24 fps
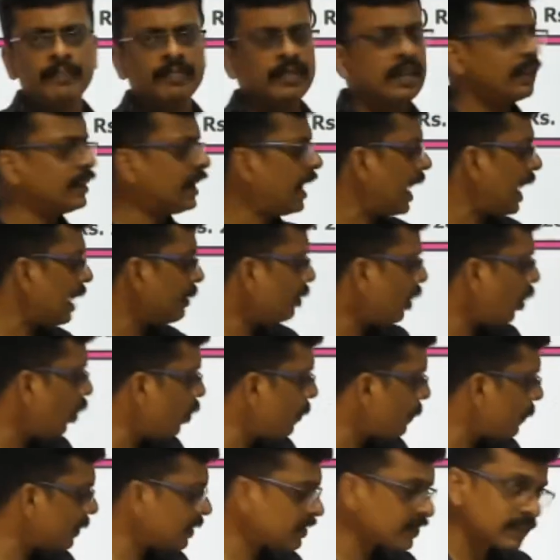the
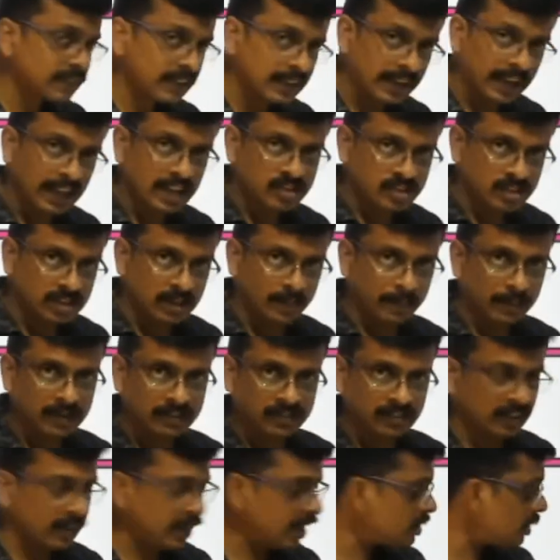amount percentage, the
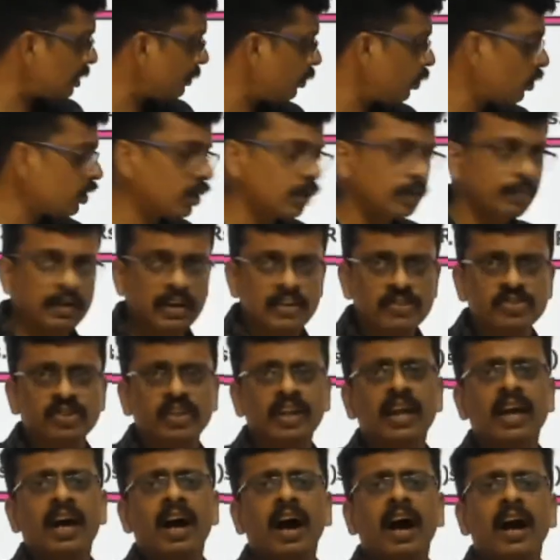percentage amount means
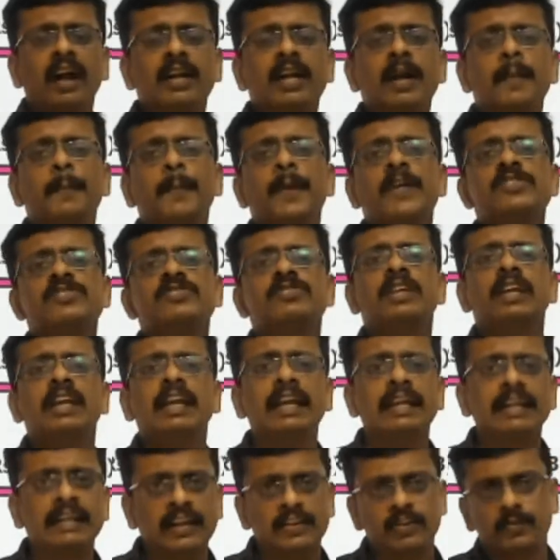100 plus
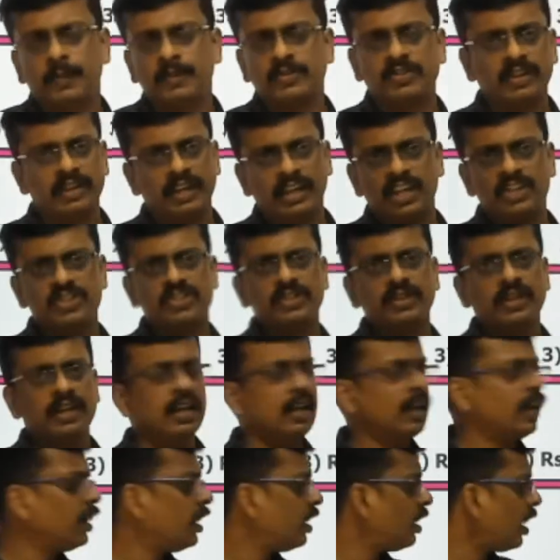interest percentage,
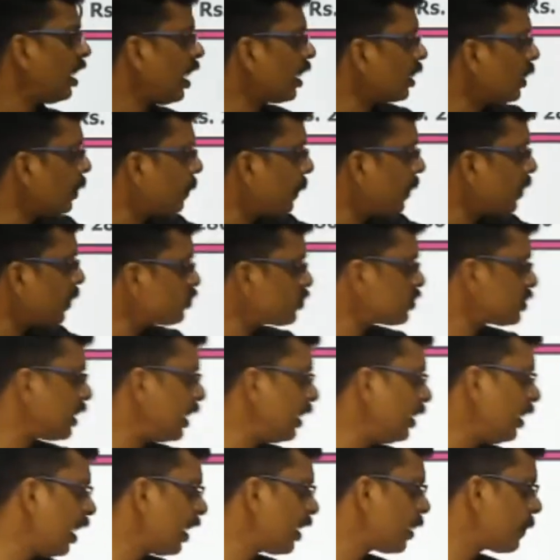100 plus 10,
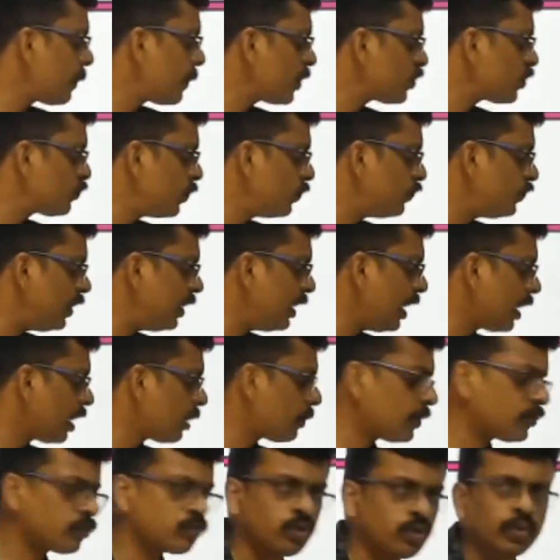100 plus 15, 100
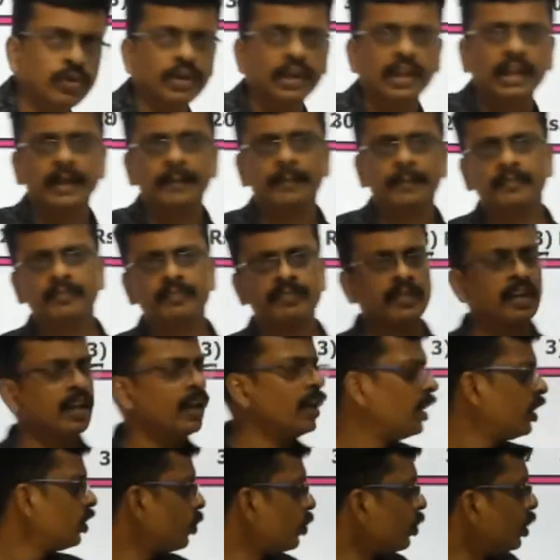plus 20.
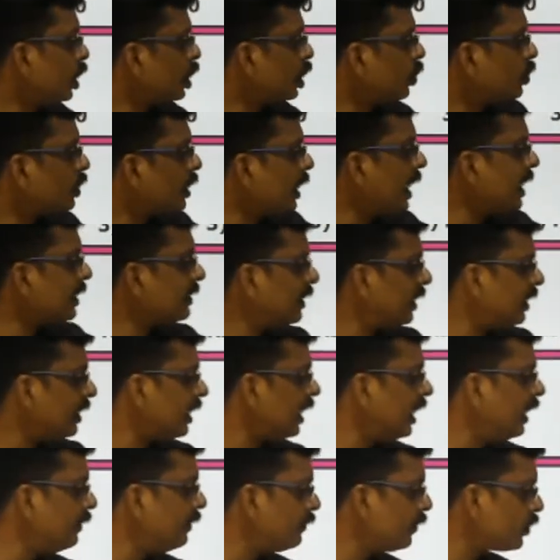You need to take the
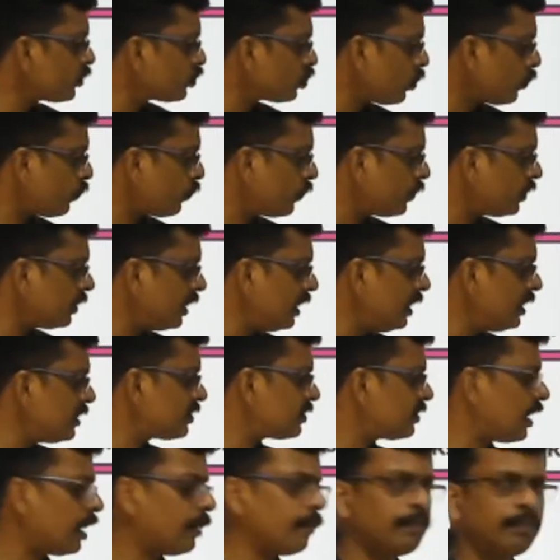inverse of these
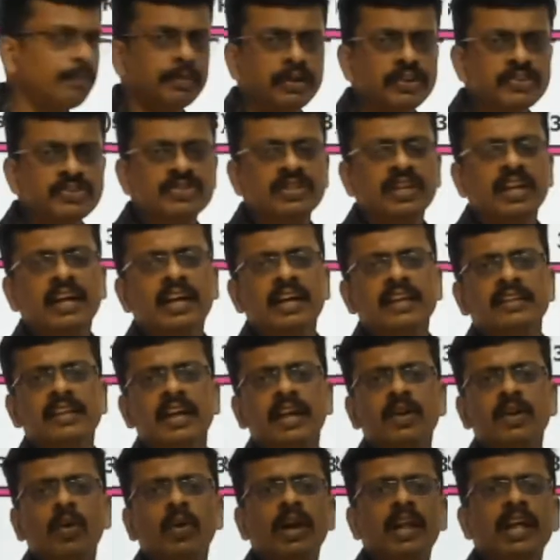numbers,
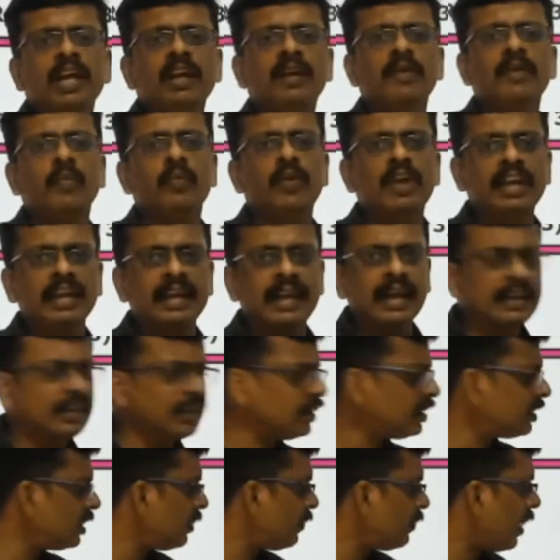then only we
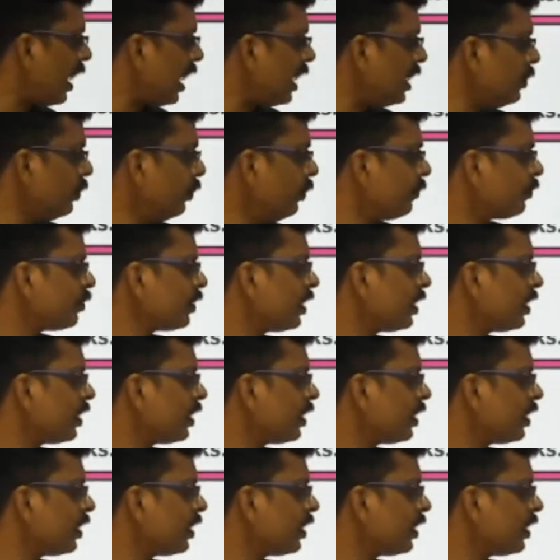get the value